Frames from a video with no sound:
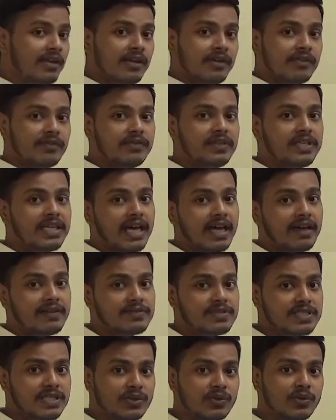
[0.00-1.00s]
we have
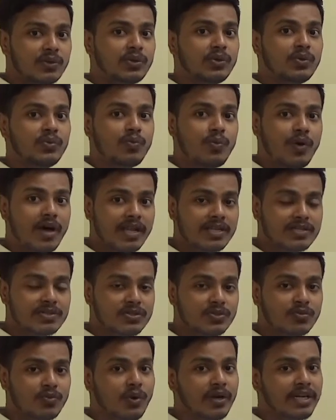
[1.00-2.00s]
0 to 1.
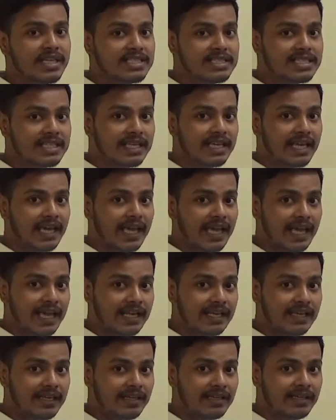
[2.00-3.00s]
So what is
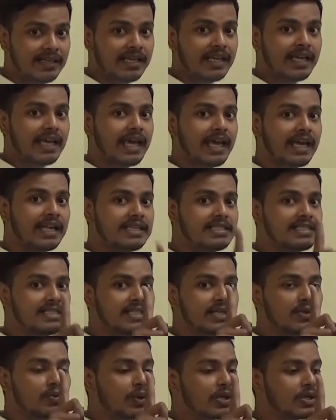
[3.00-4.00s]
L? L is
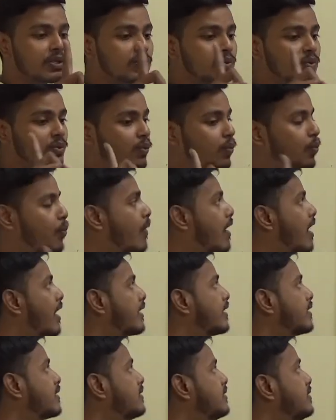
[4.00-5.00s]
equal to
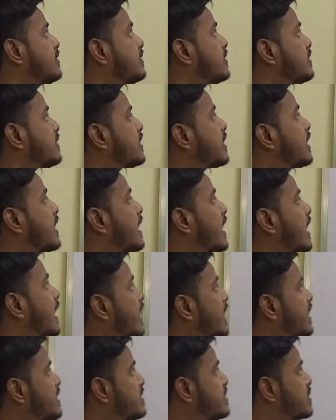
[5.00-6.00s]
1.
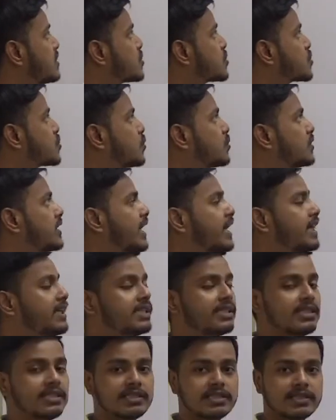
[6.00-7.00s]
Hence show that
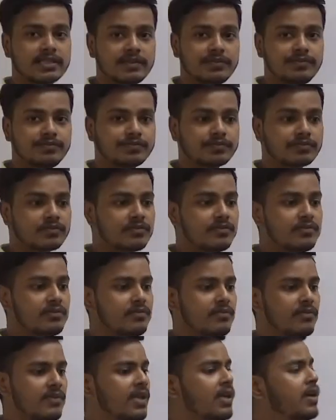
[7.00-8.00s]
this.
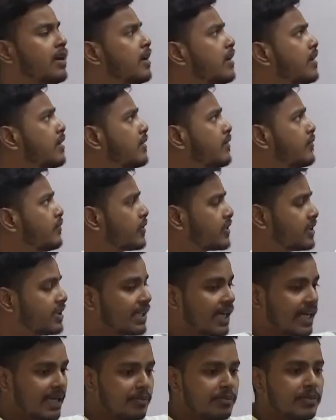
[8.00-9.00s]
For the
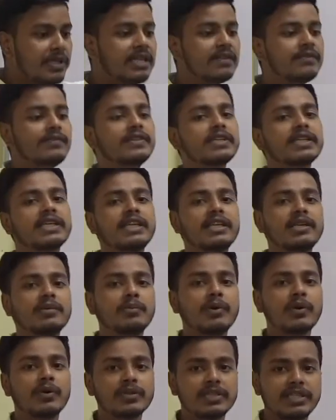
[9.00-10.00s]
time being, forget
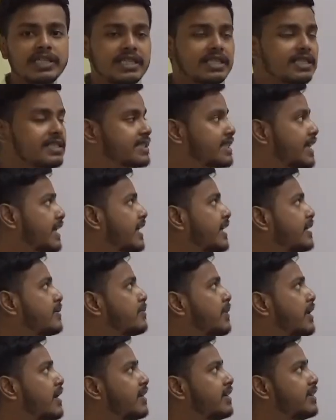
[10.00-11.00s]
about the second
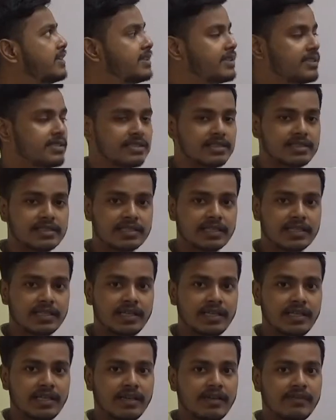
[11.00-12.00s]
part this.
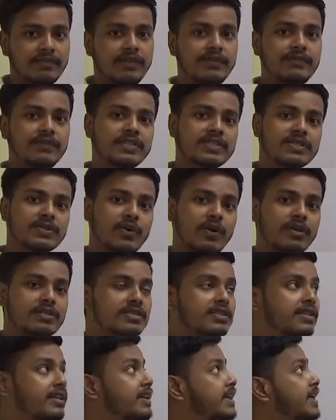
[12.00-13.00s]
We first
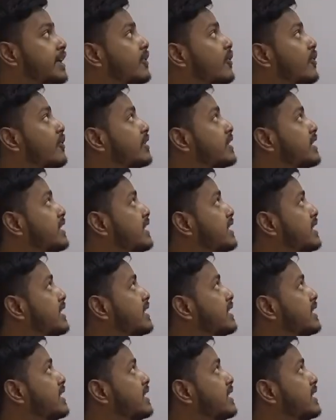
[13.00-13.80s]
concentrate on the